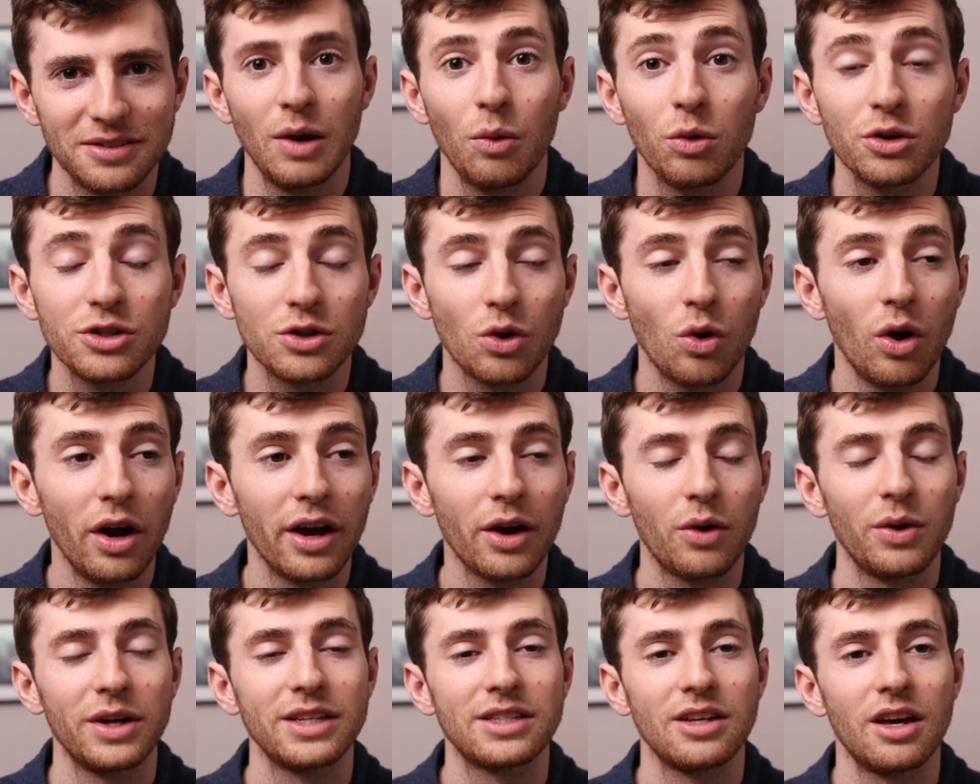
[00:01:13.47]
It was quite a
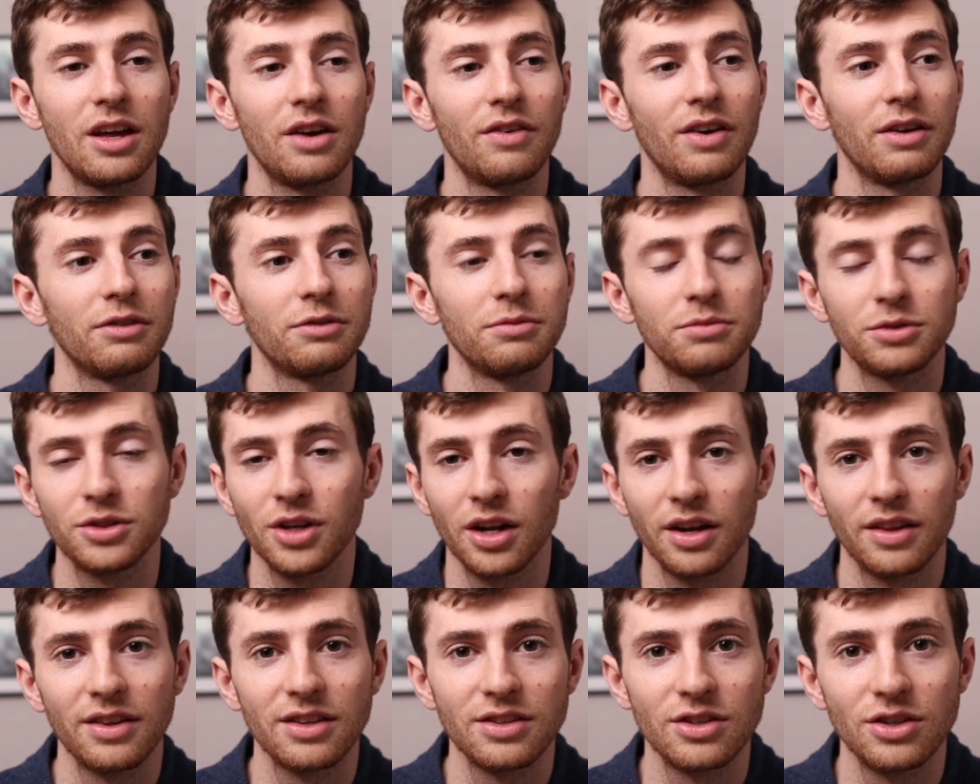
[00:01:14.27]
quick turnaround from
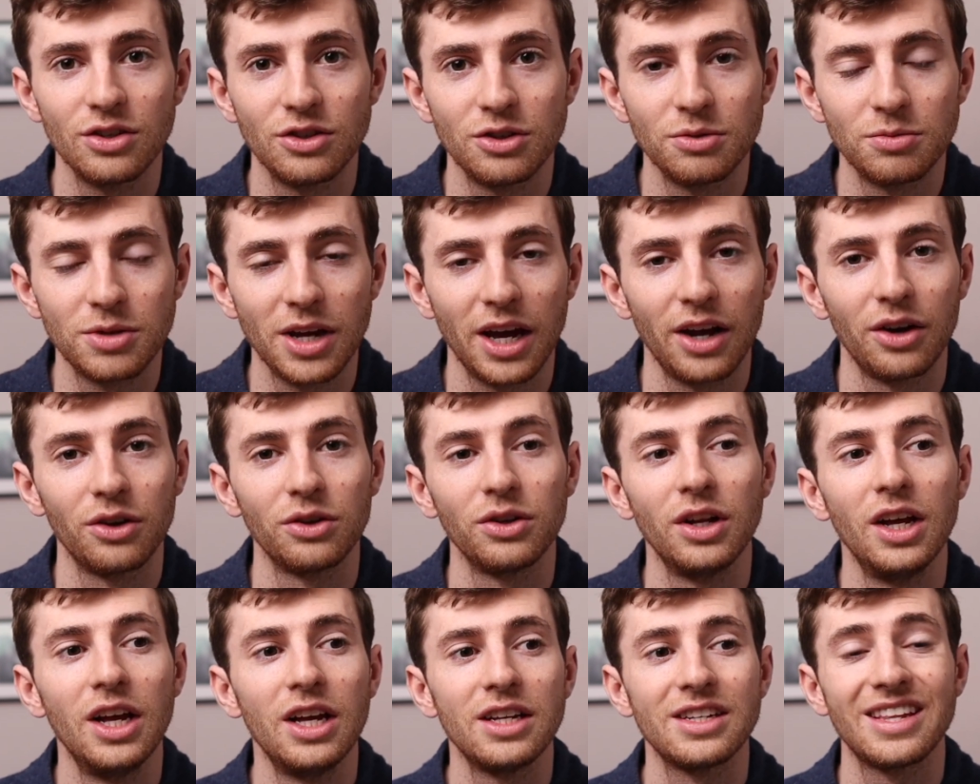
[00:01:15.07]
starting this YouTube
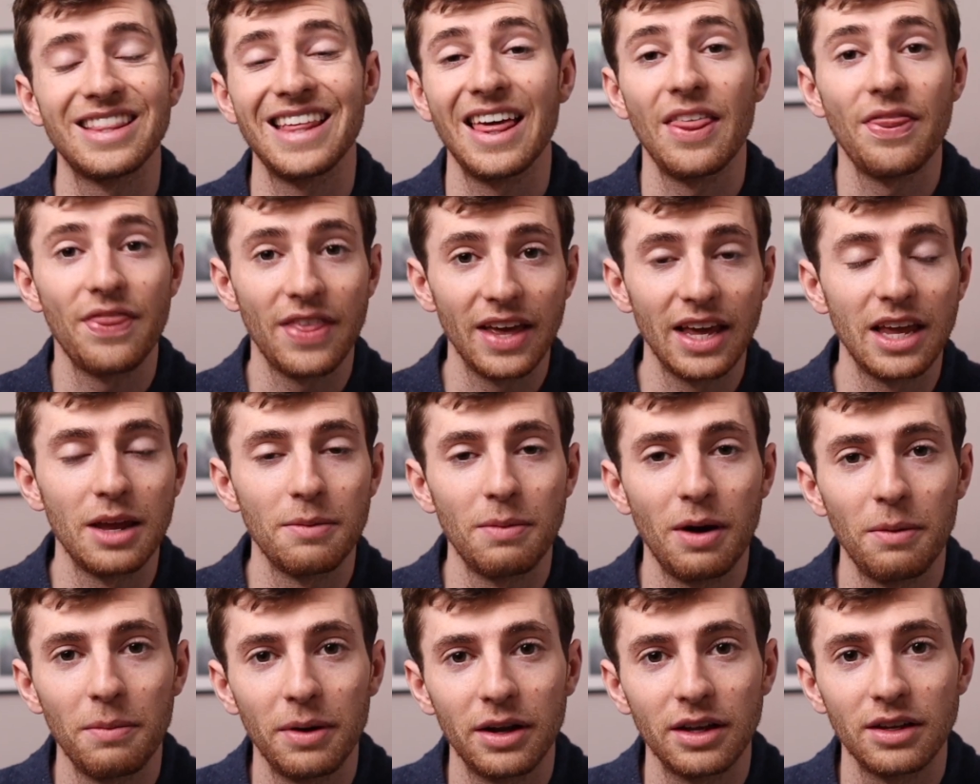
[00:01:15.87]
channel to then thinking
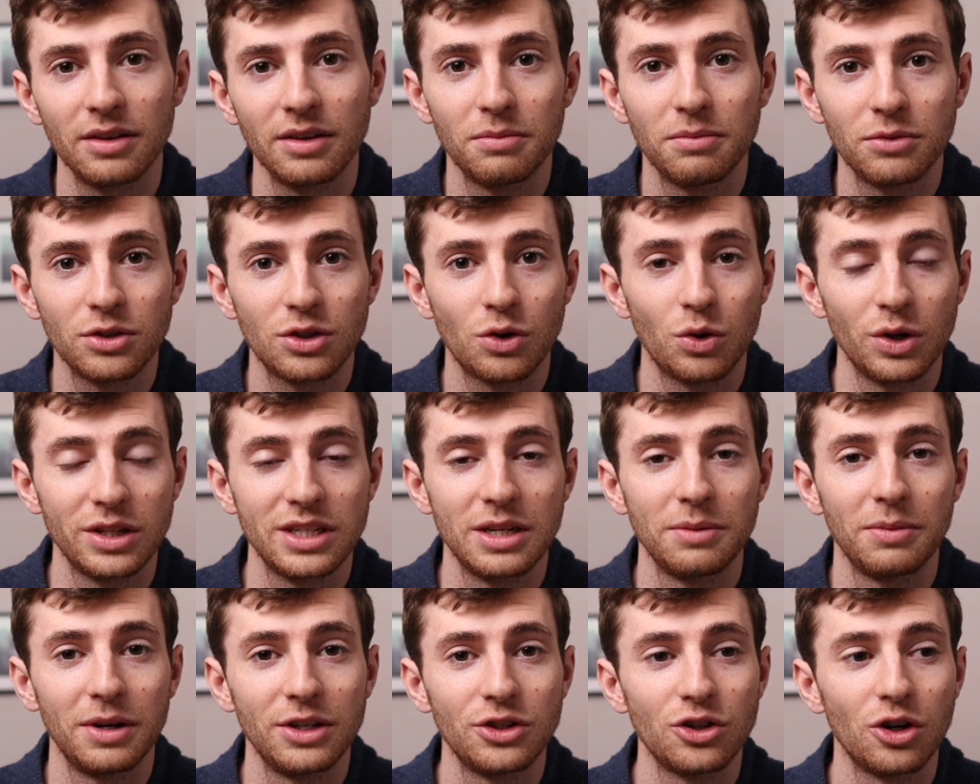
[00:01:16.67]
about
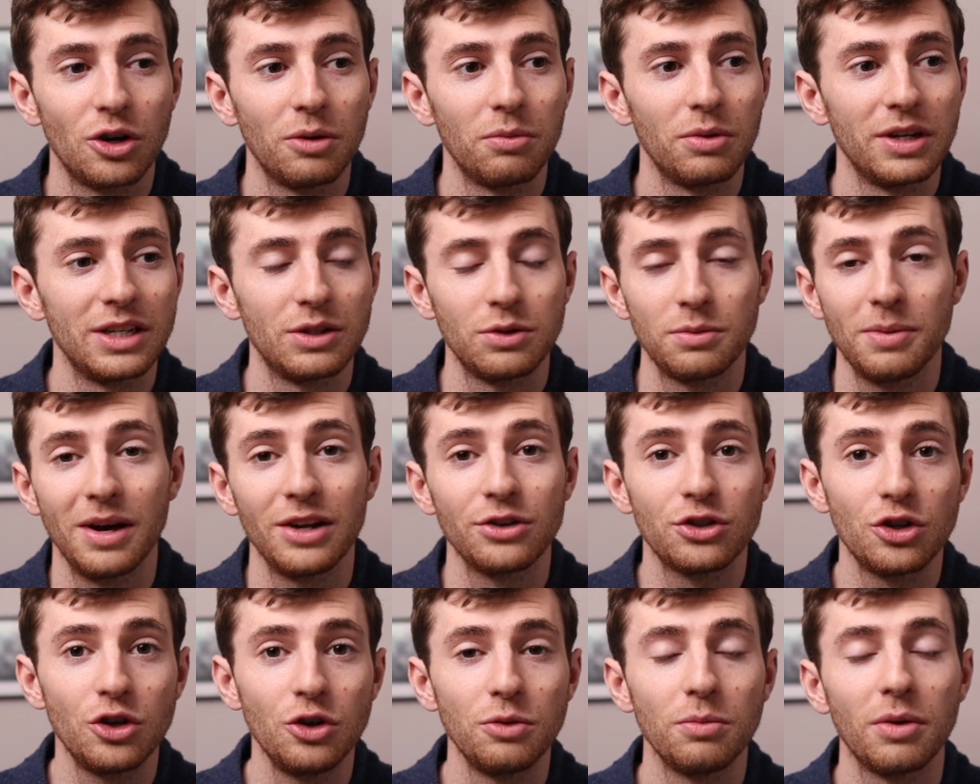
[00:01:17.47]
quitting my job, which is
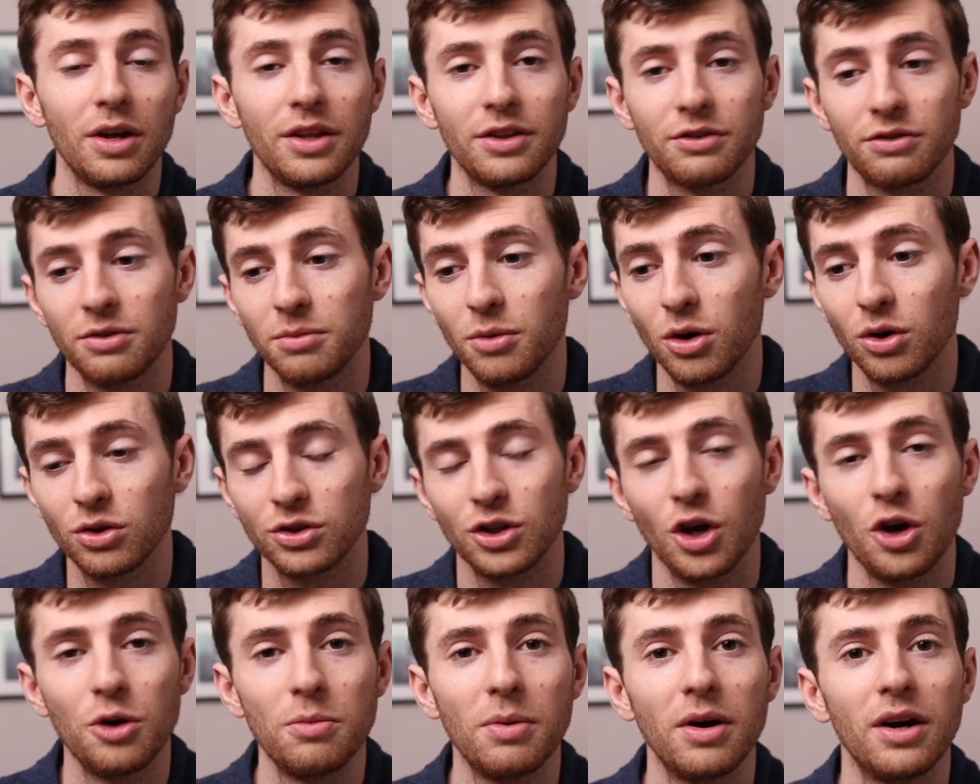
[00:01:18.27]
about 2 months from
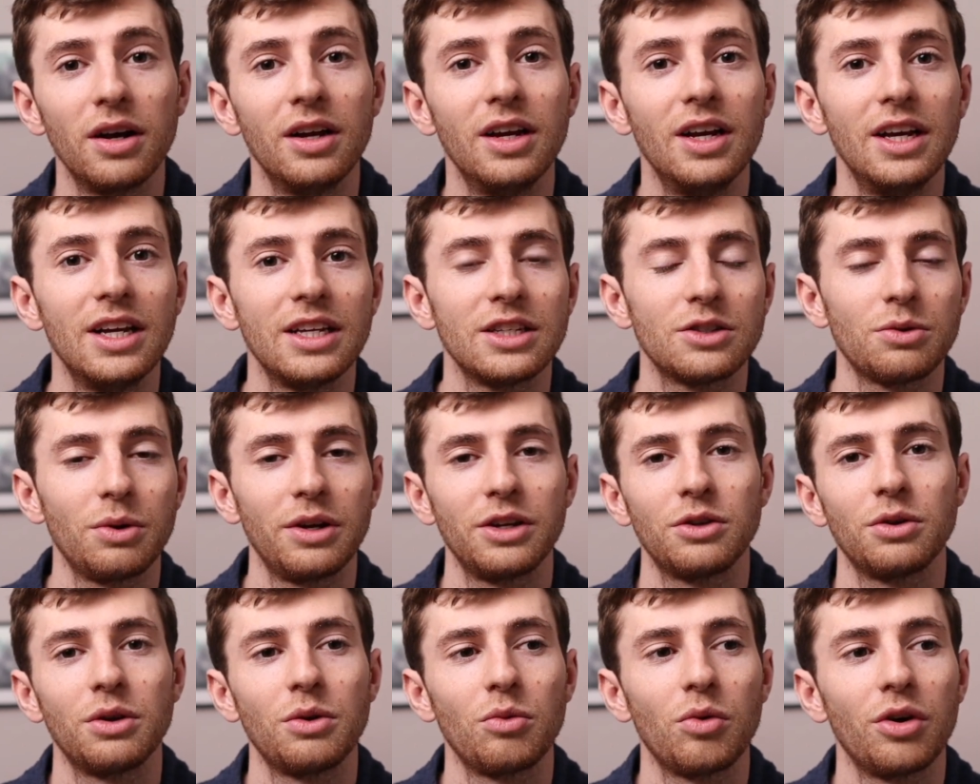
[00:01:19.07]
October
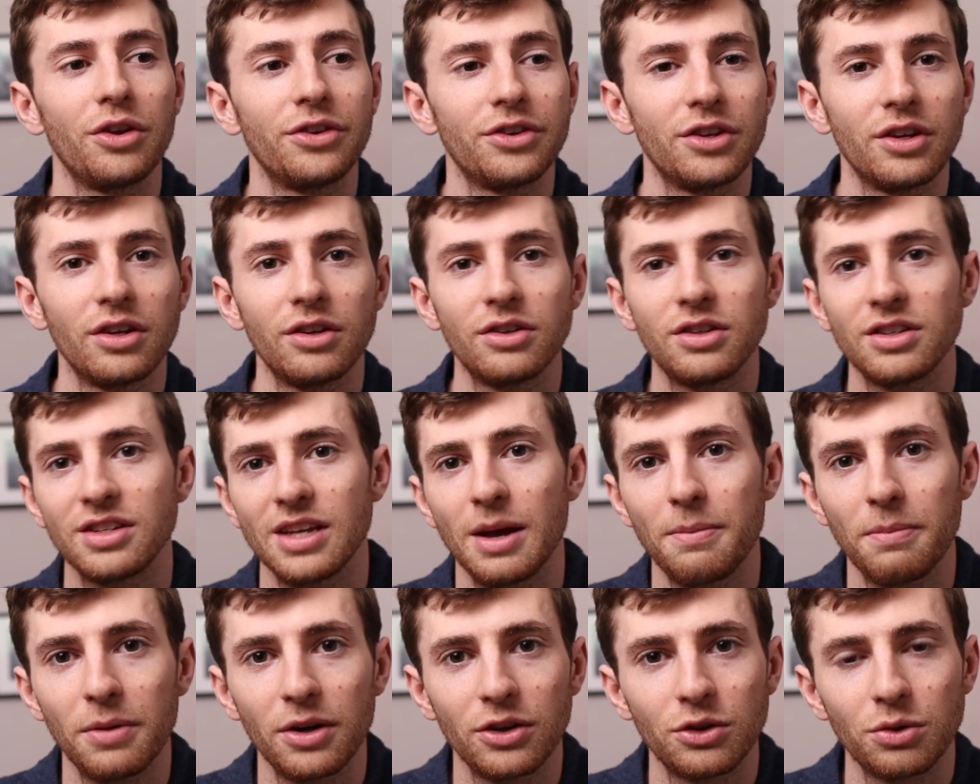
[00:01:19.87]
2021 to
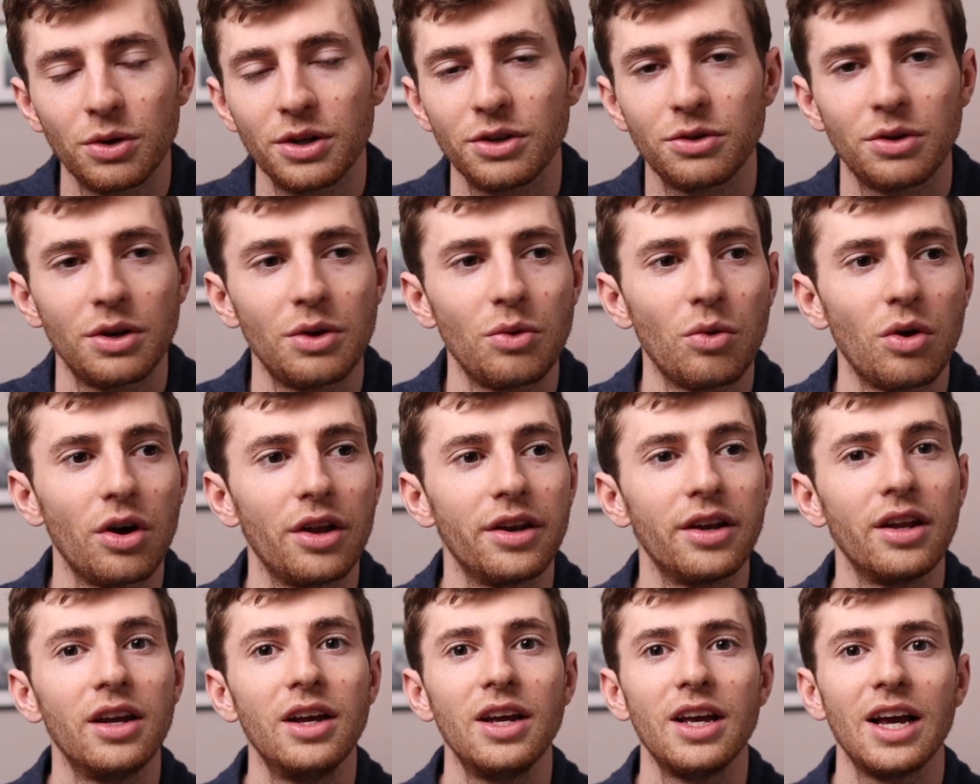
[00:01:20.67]
December
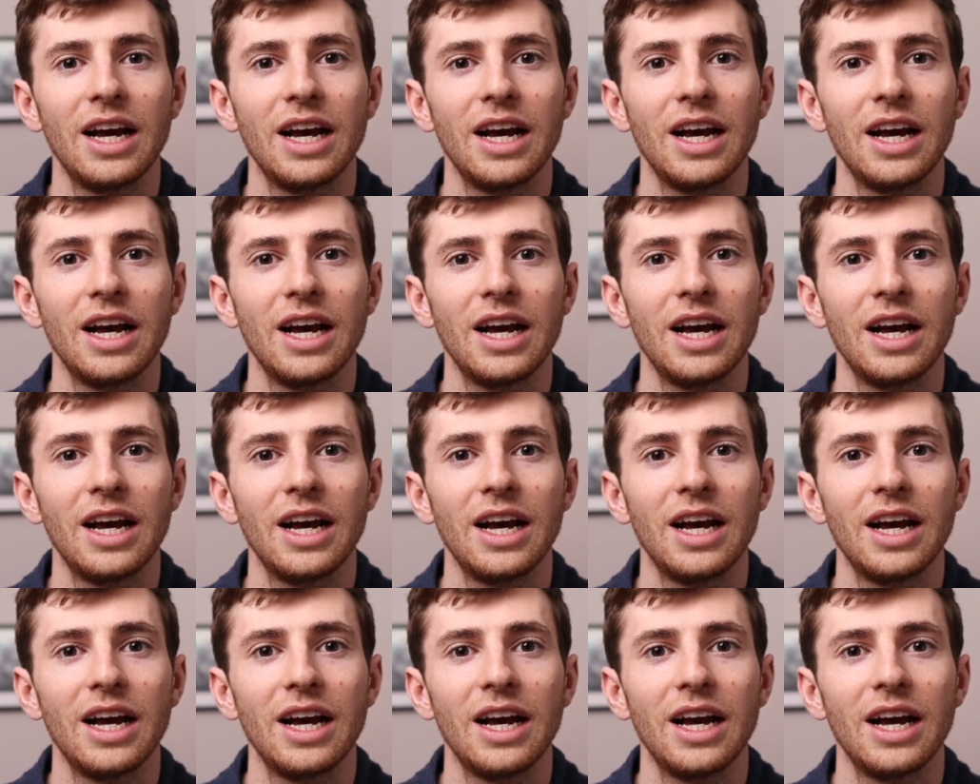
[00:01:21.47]
2021.